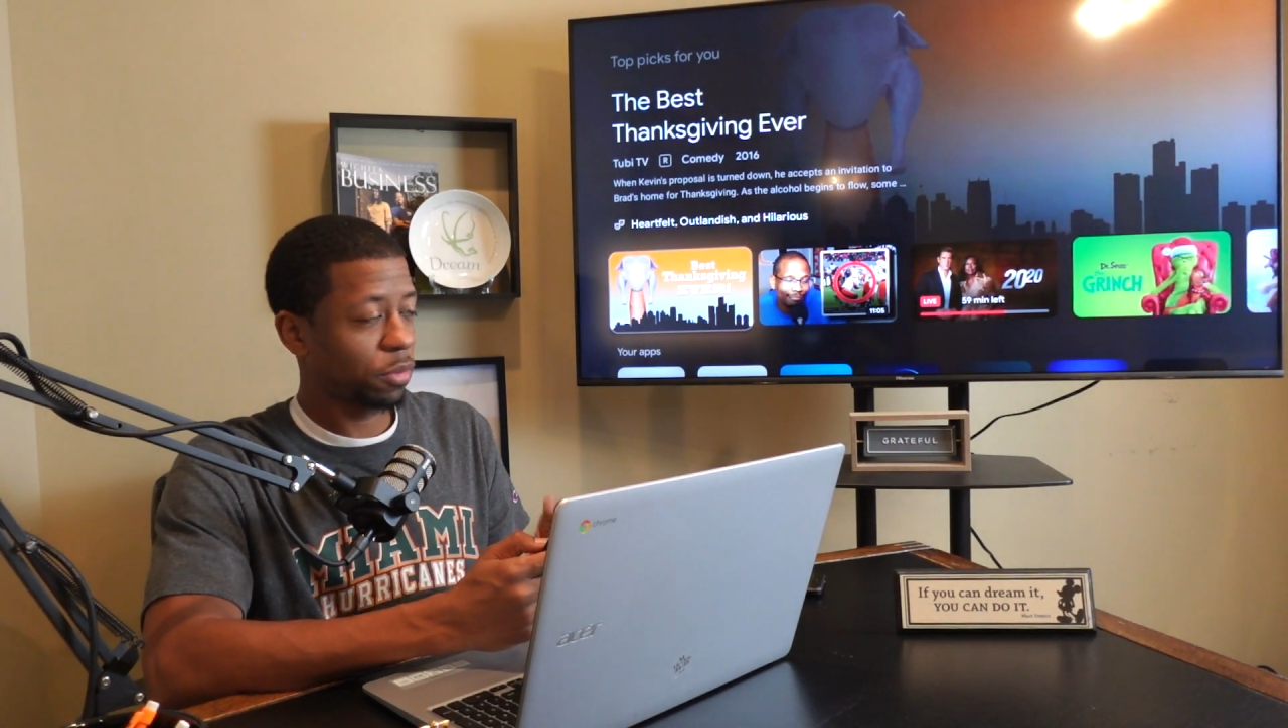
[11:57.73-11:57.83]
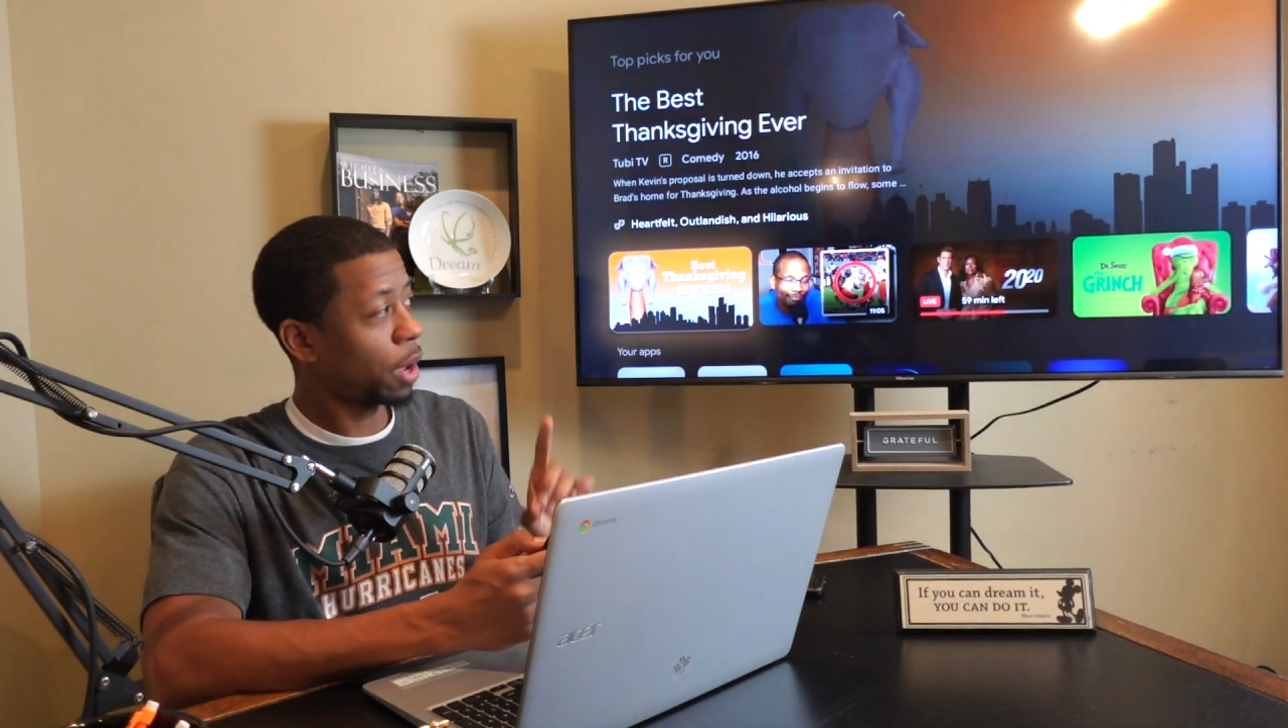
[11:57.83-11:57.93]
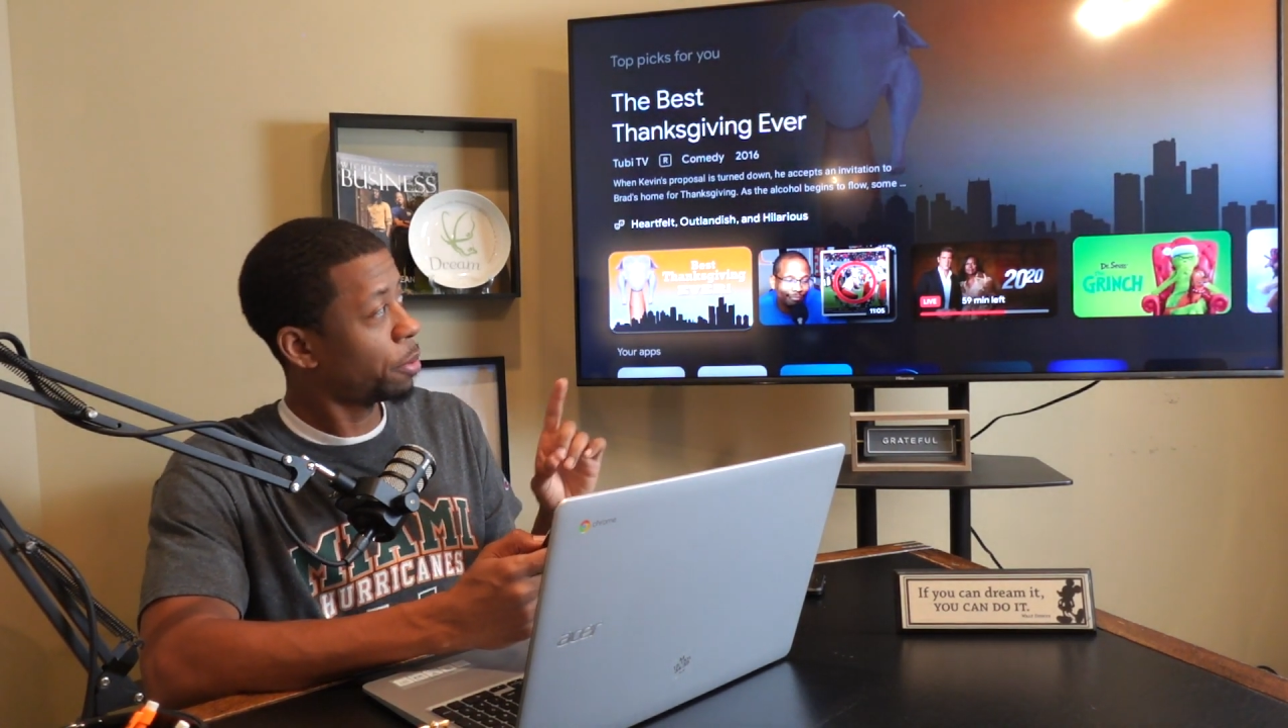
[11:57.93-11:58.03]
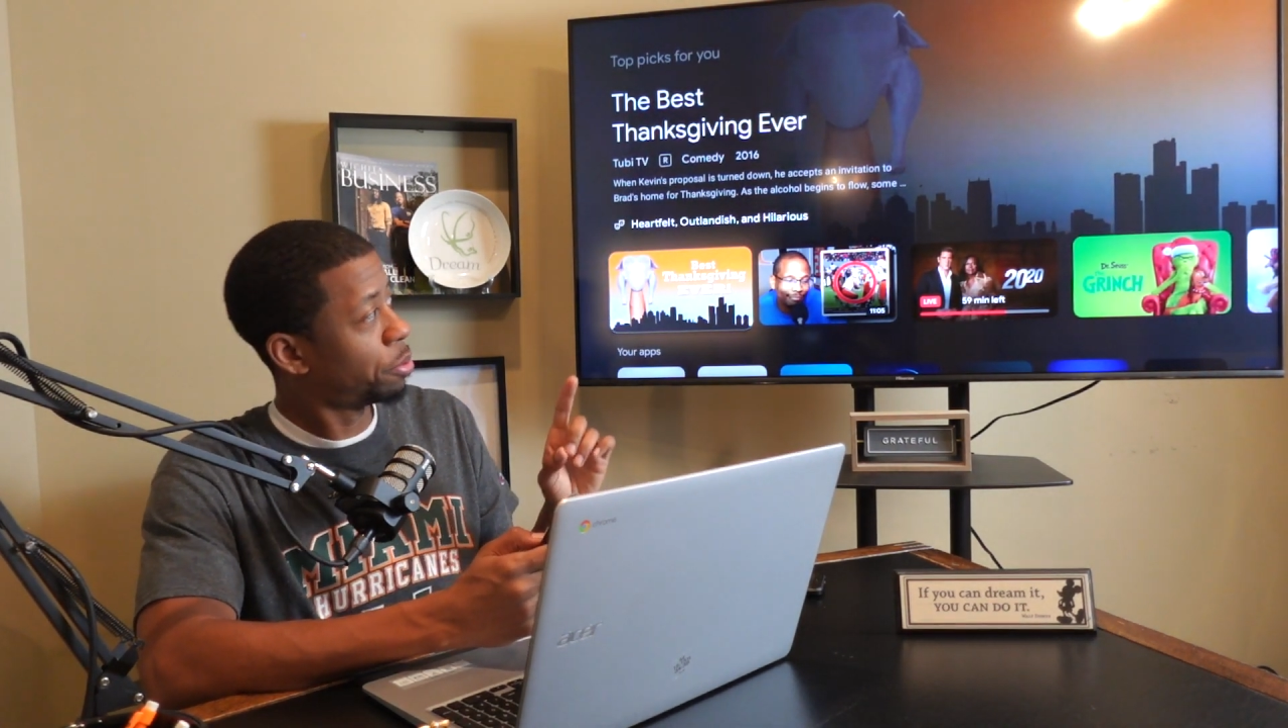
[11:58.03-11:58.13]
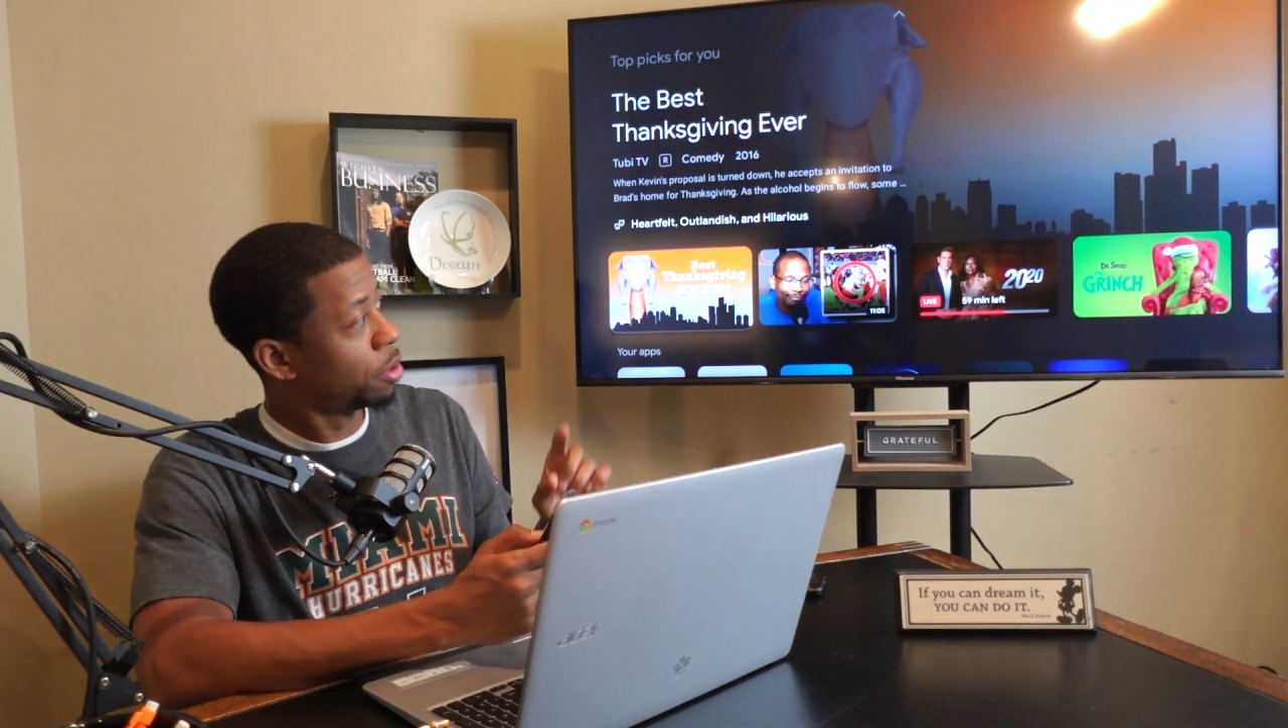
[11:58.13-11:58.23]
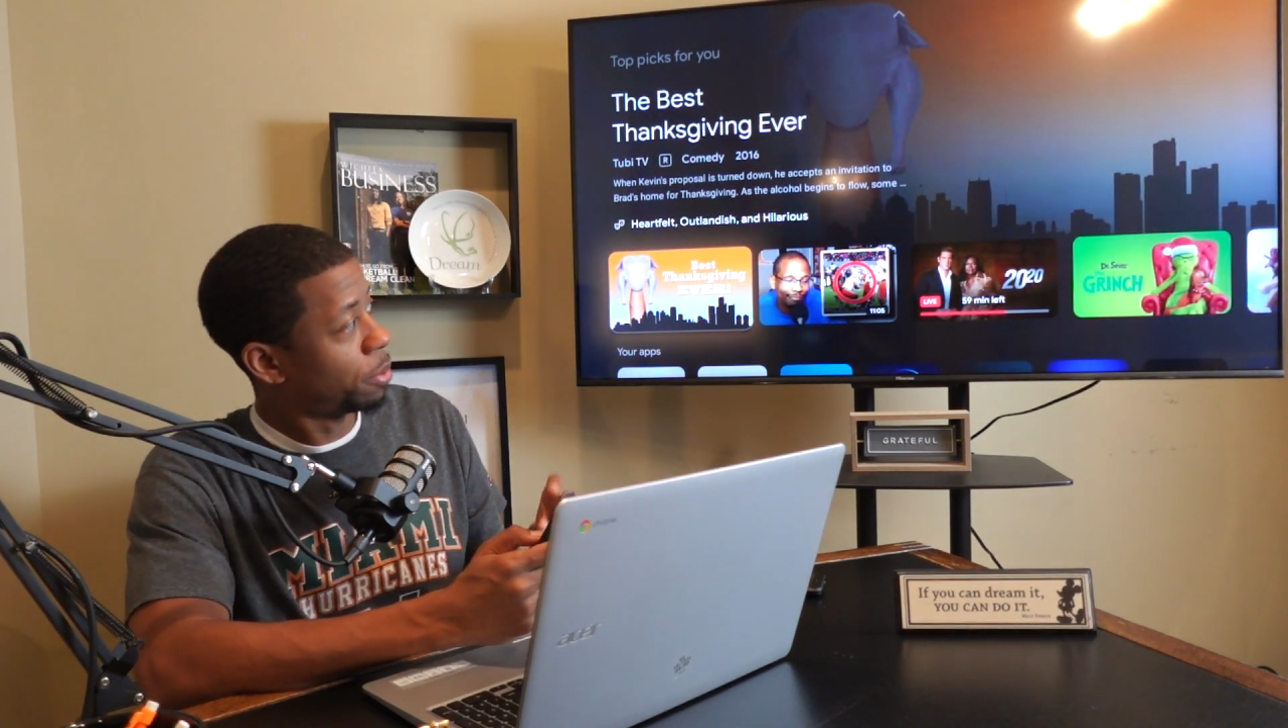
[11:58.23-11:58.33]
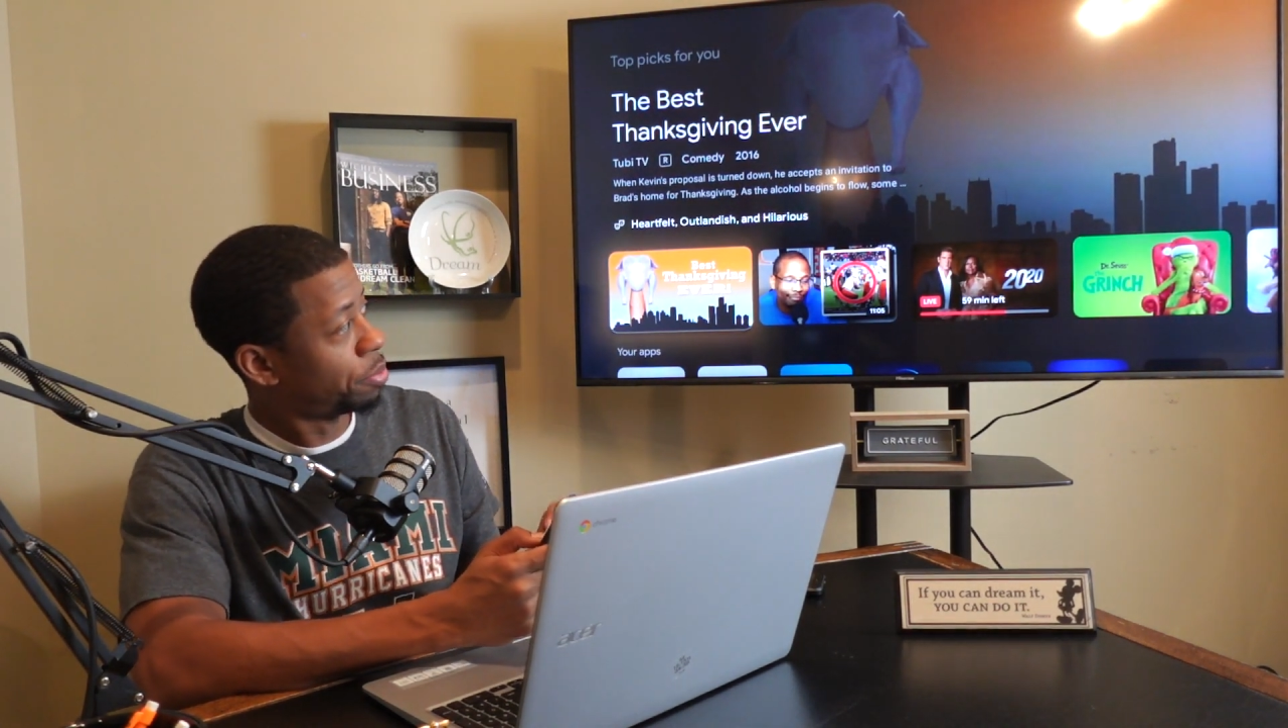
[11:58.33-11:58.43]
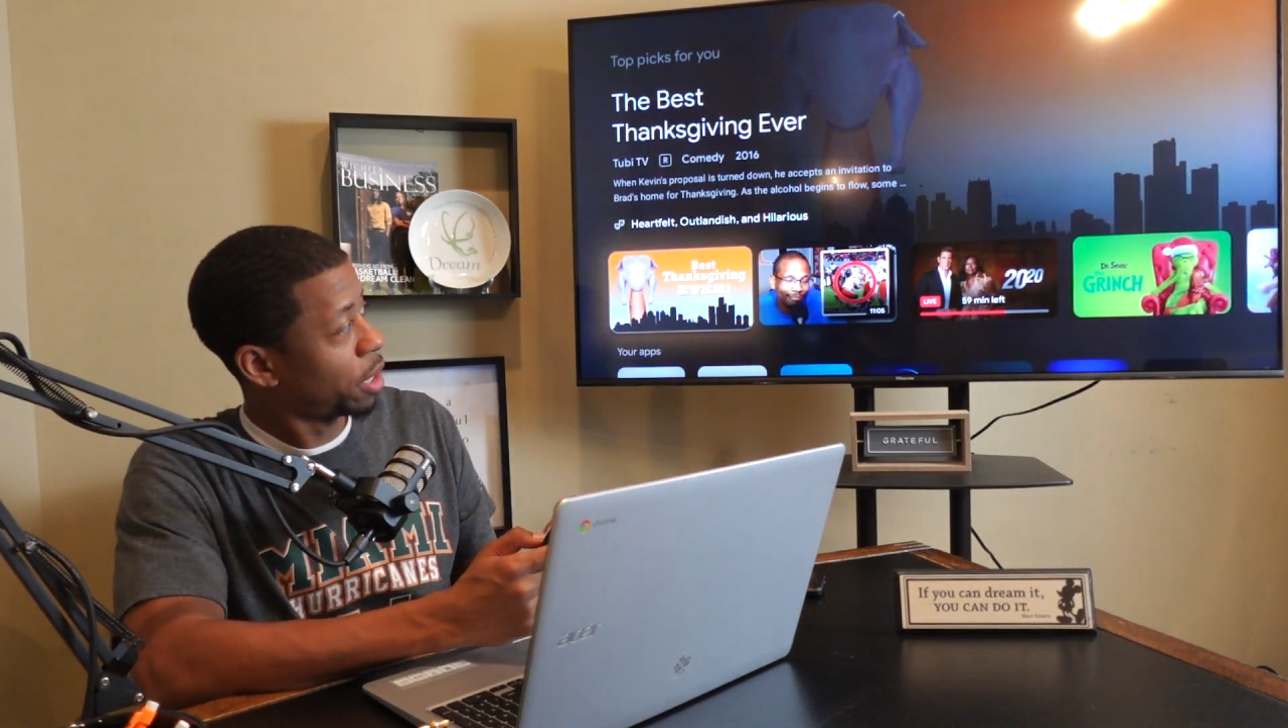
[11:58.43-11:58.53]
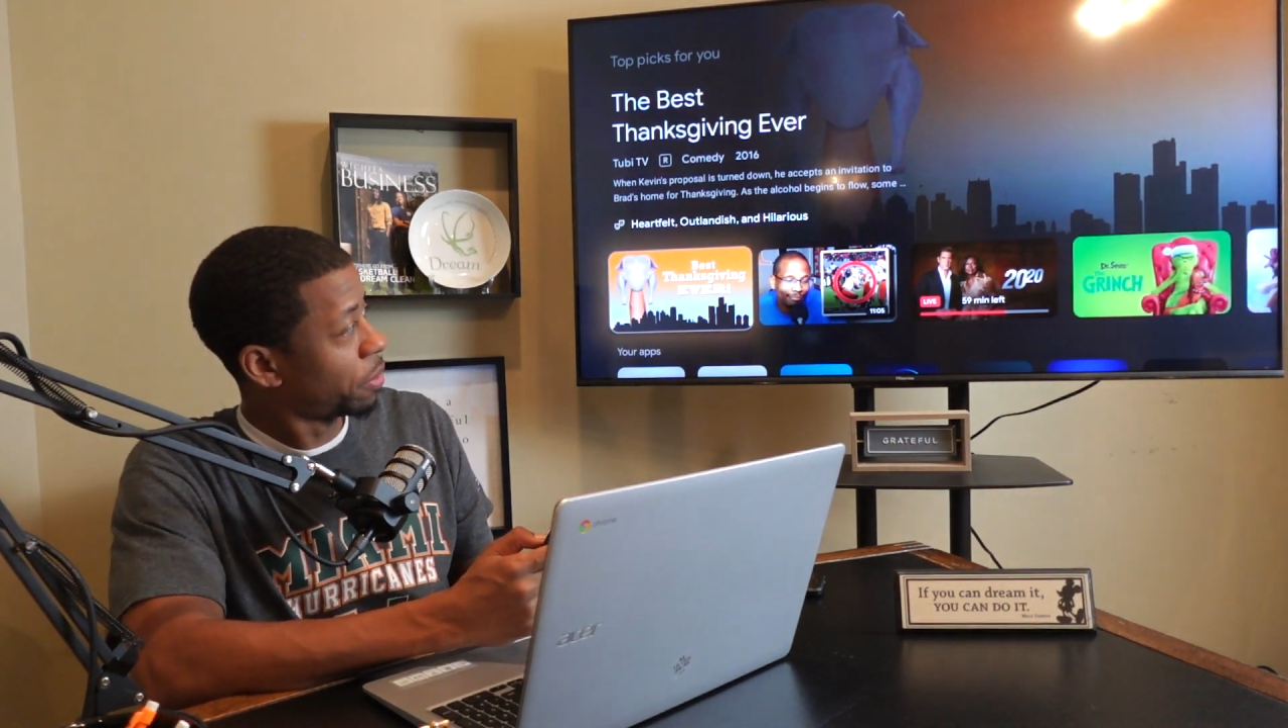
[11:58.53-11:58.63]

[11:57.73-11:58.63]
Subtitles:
I'm going to pull up a play